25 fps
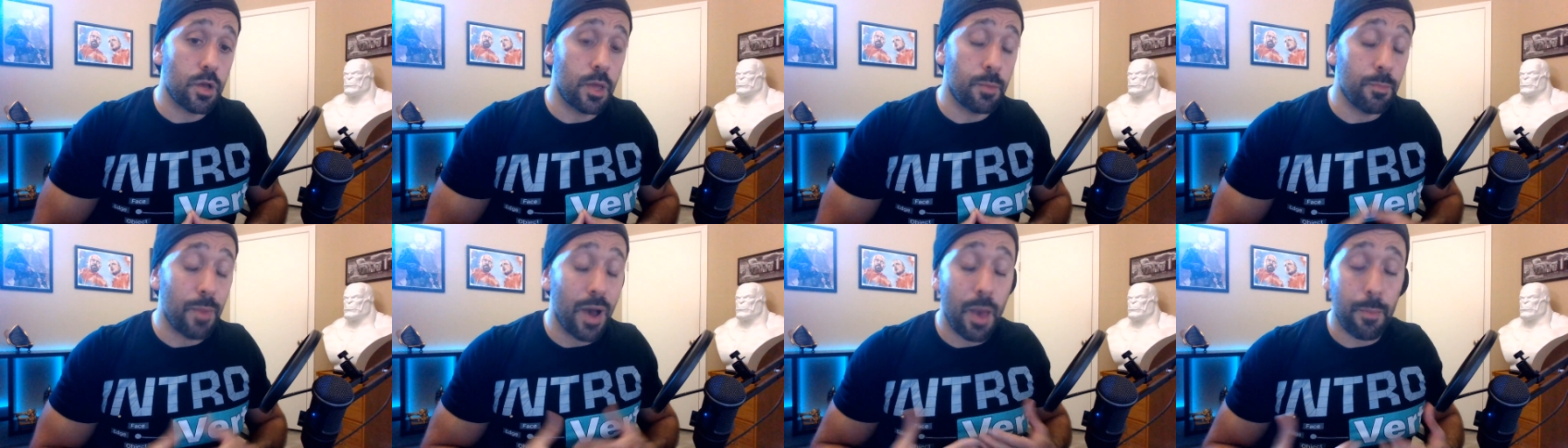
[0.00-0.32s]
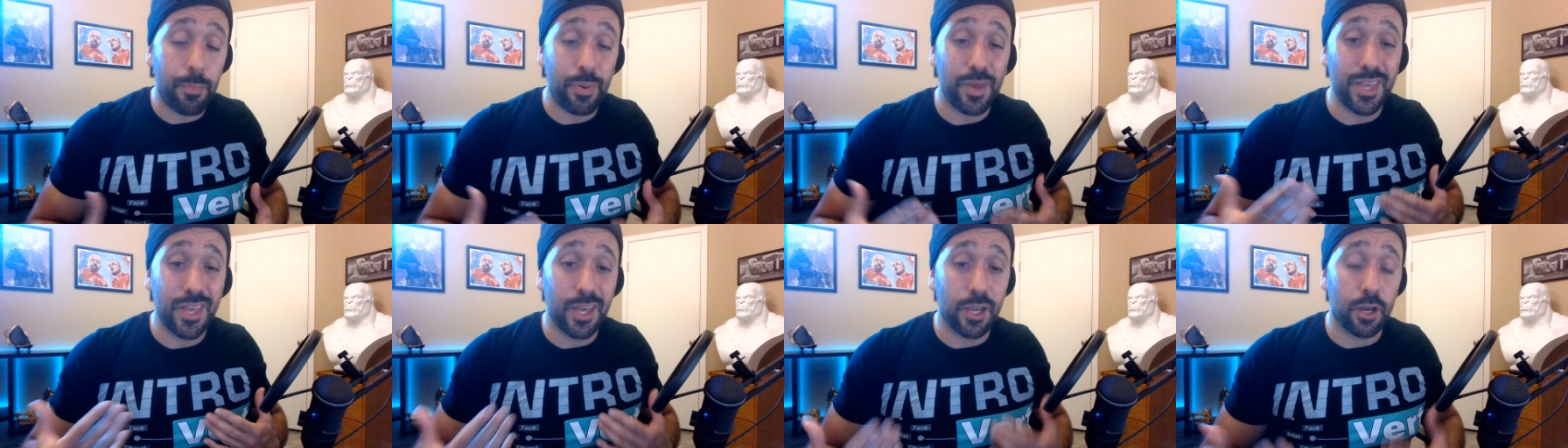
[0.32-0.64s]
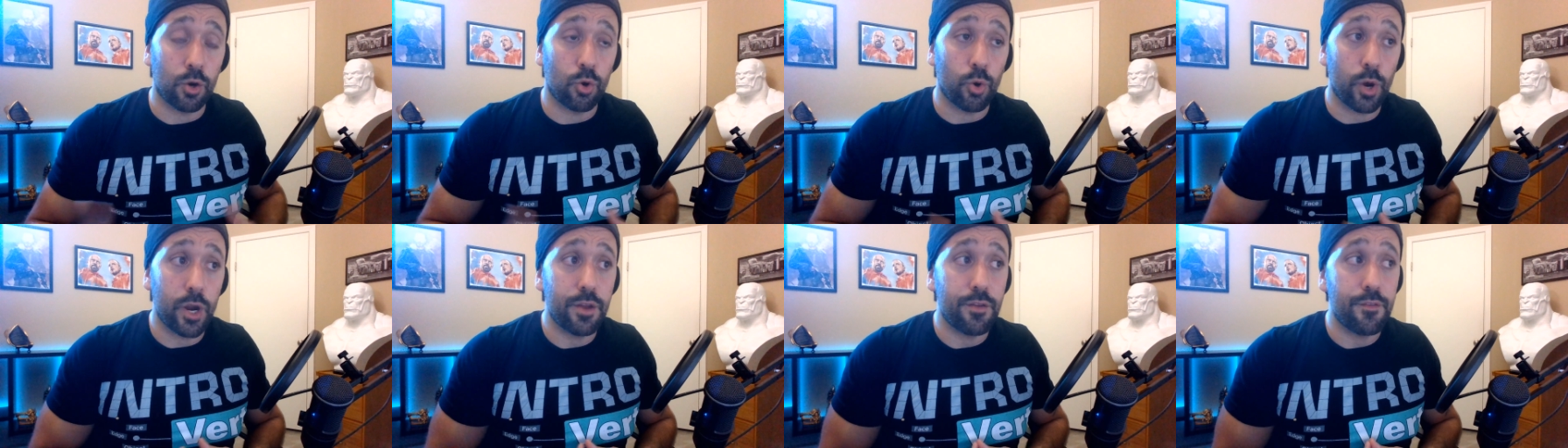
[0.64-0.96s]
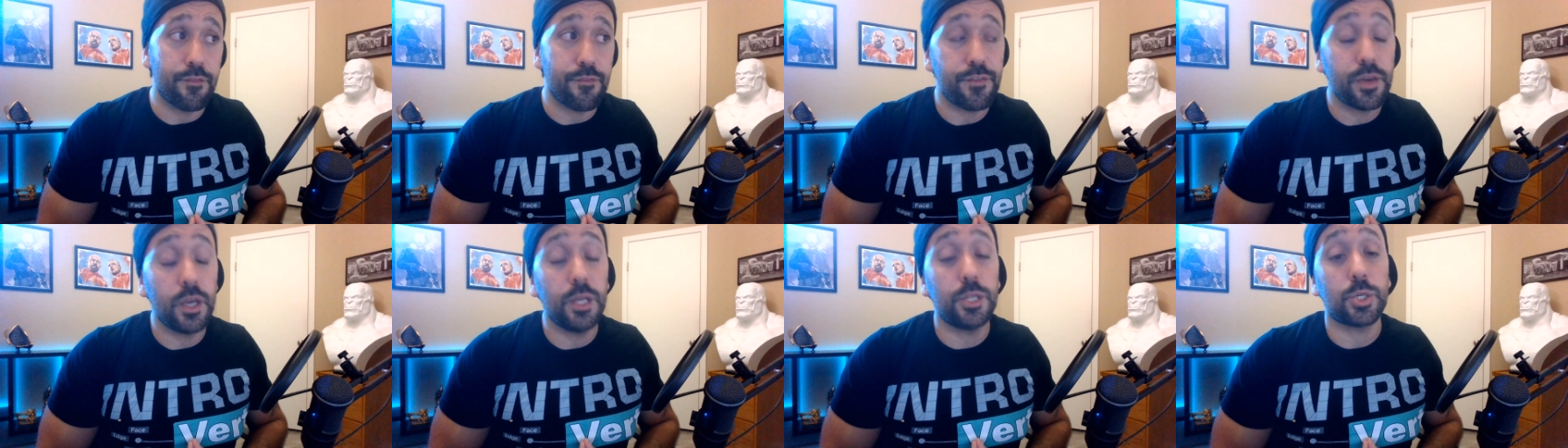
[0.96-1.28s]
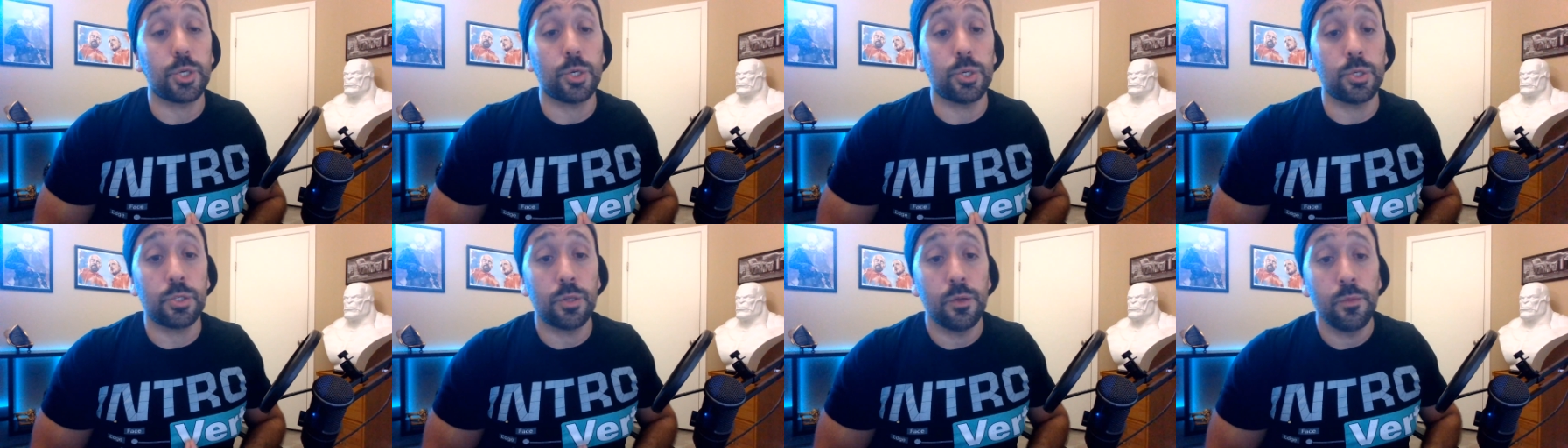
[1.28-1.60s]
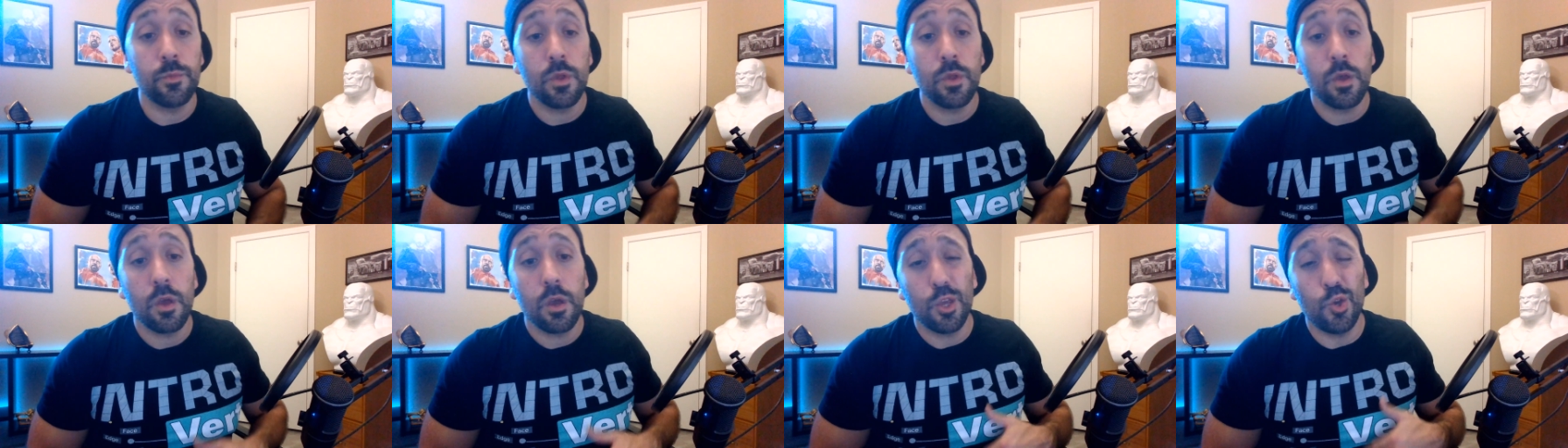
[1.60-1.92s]
in my opinion, great features,
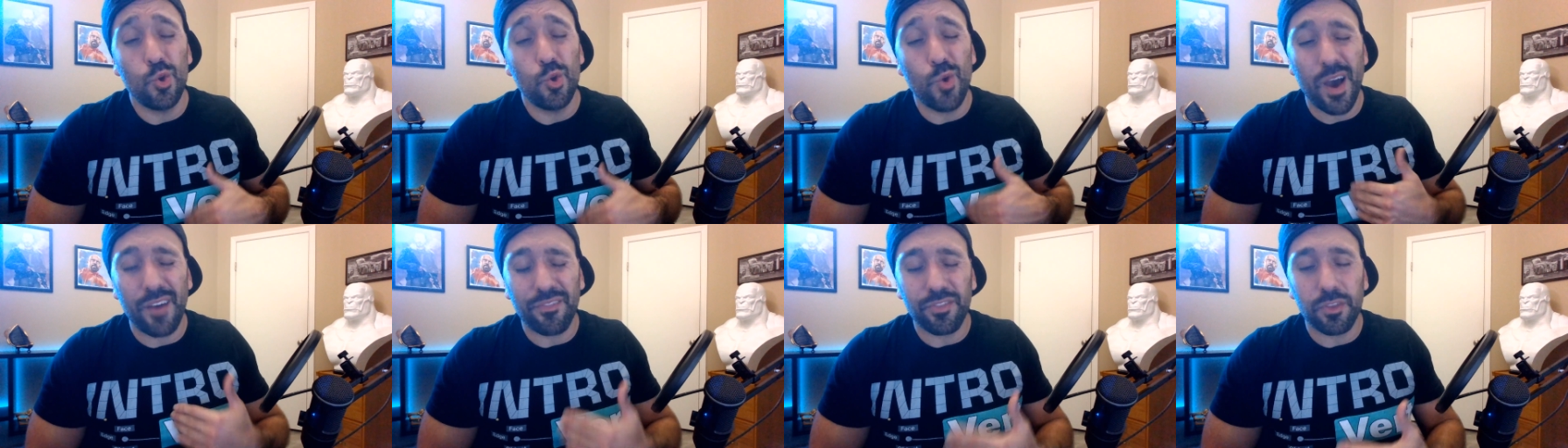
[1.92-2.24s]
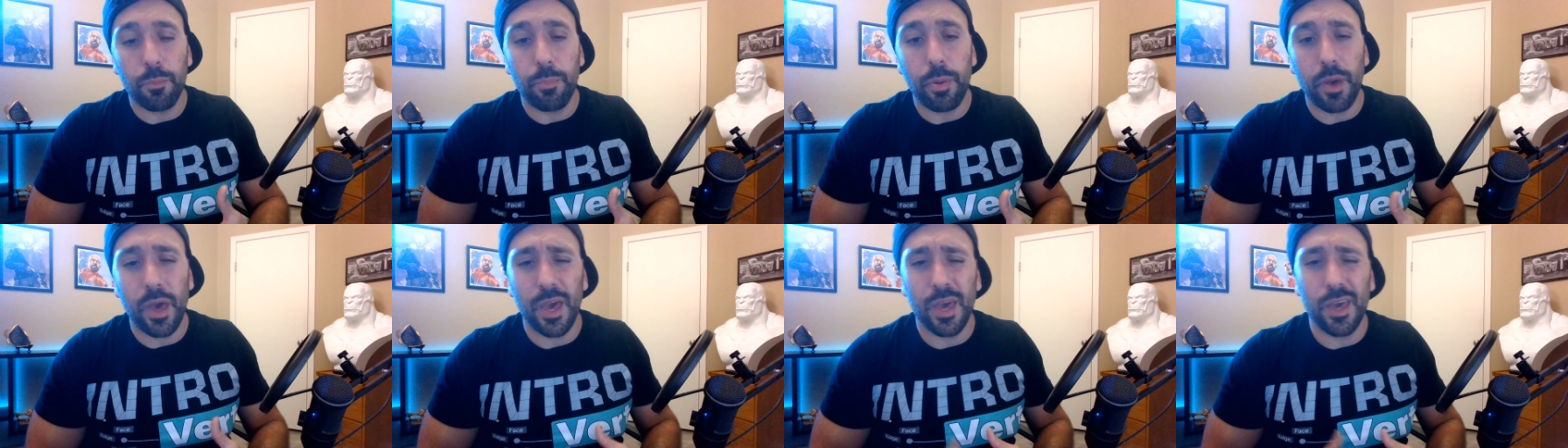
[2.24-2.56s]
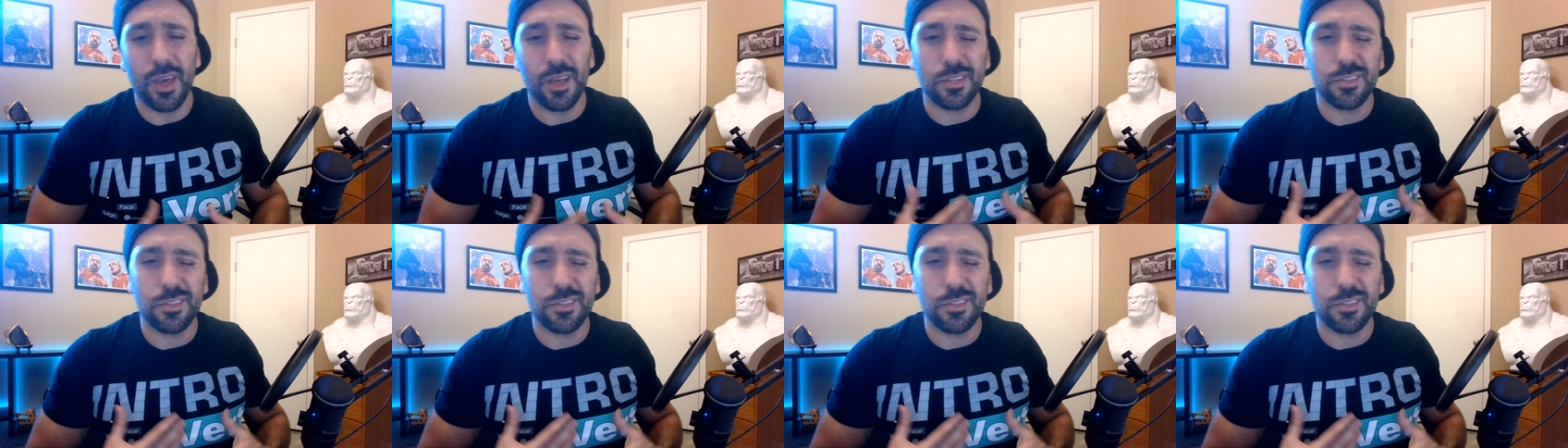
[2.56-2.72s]
you have to pay.